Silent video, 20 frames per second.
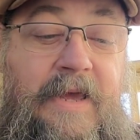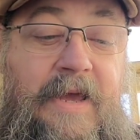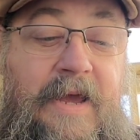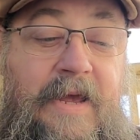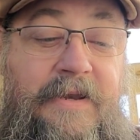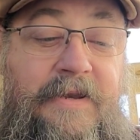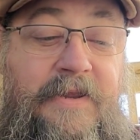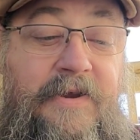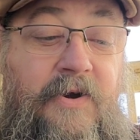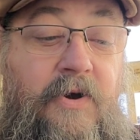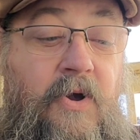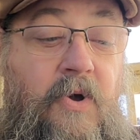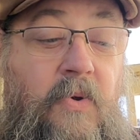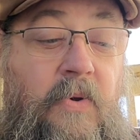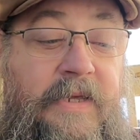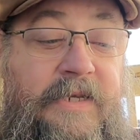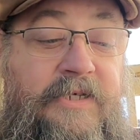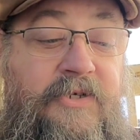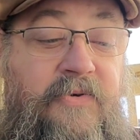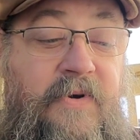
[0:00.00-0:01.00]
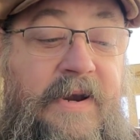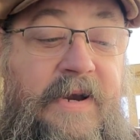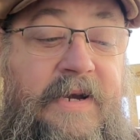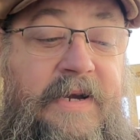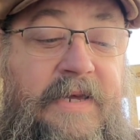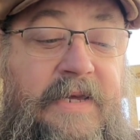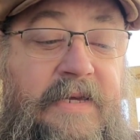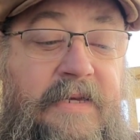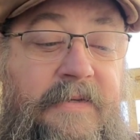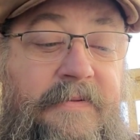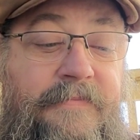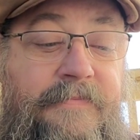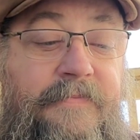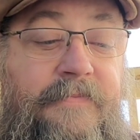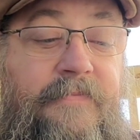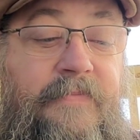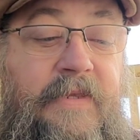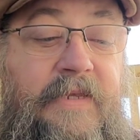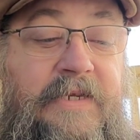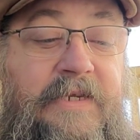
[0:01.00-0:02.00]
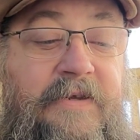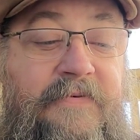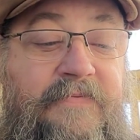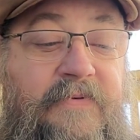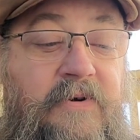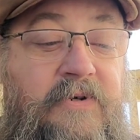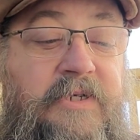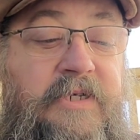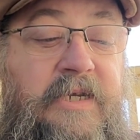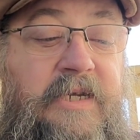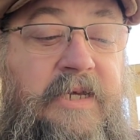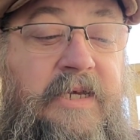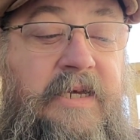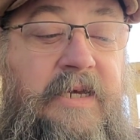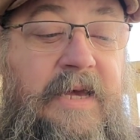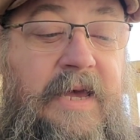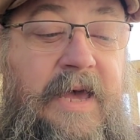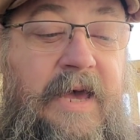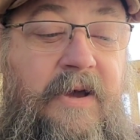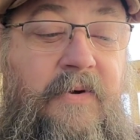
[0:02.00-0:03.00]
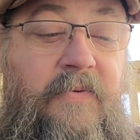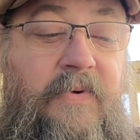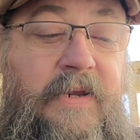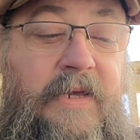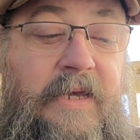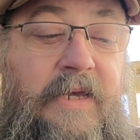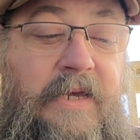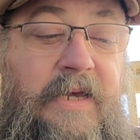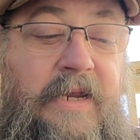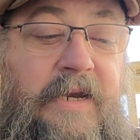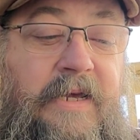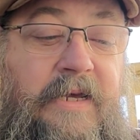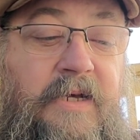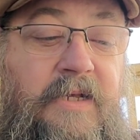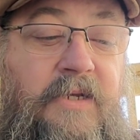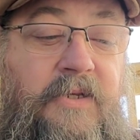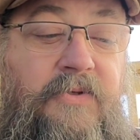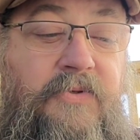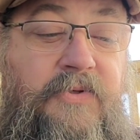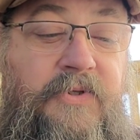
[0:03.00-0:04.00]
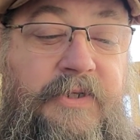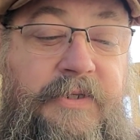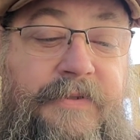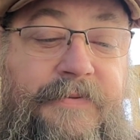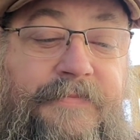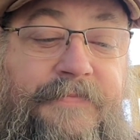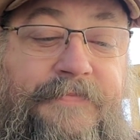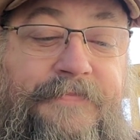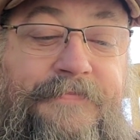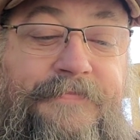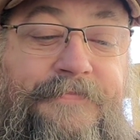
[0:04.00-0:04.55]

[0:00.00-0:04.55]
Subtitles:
and their holy trinity, diversity, equity, and inclusion.